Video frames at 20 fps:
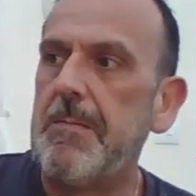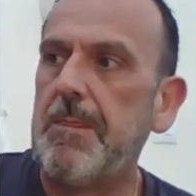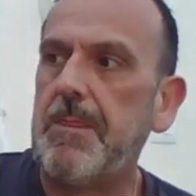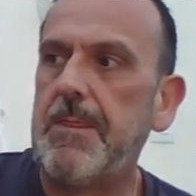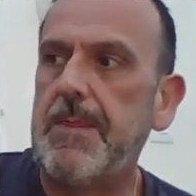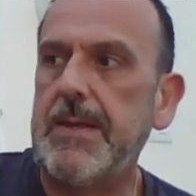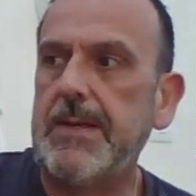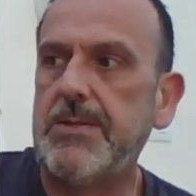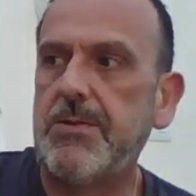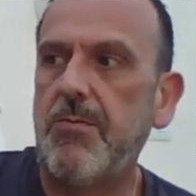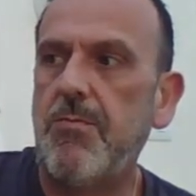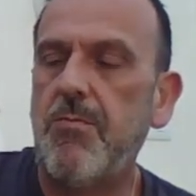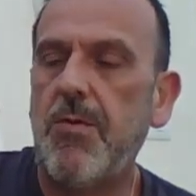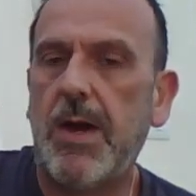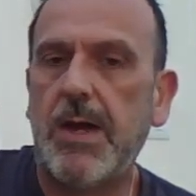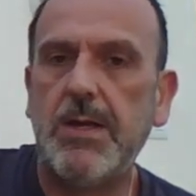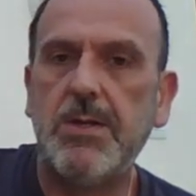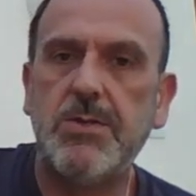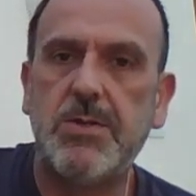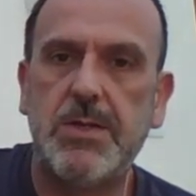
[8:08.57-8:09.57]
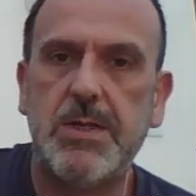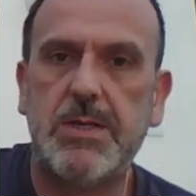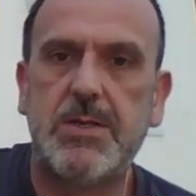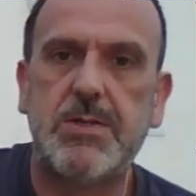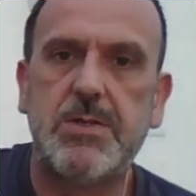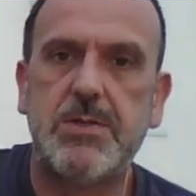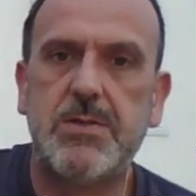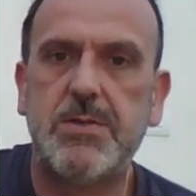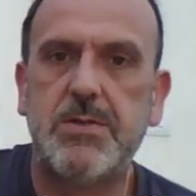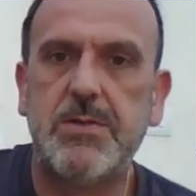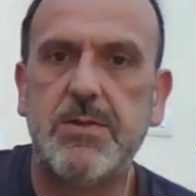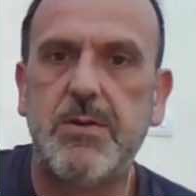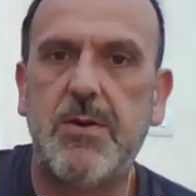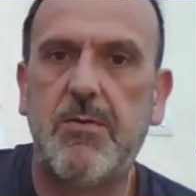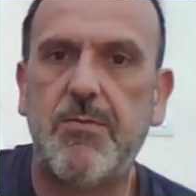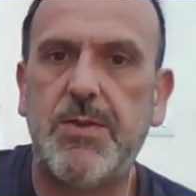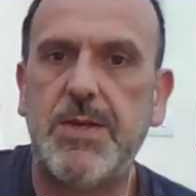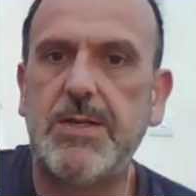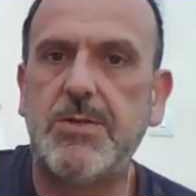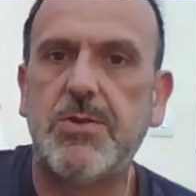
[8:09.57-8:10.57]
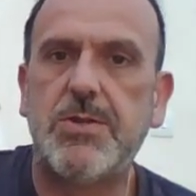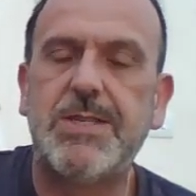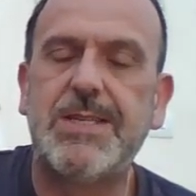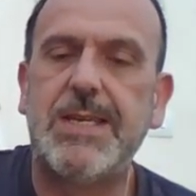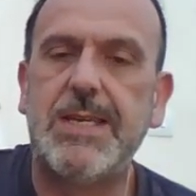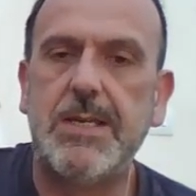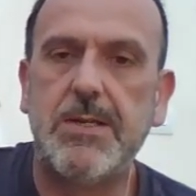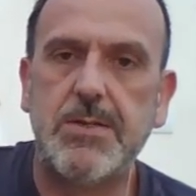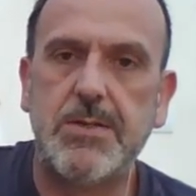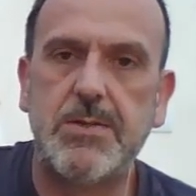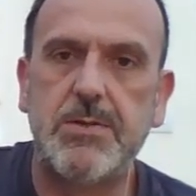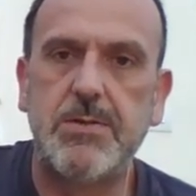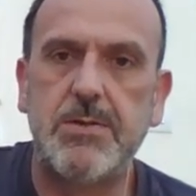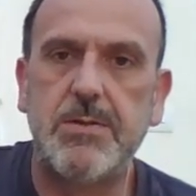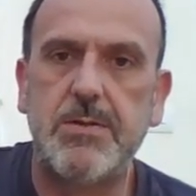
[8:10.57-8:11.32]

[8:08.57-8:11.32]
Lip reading: There's a range of these ideas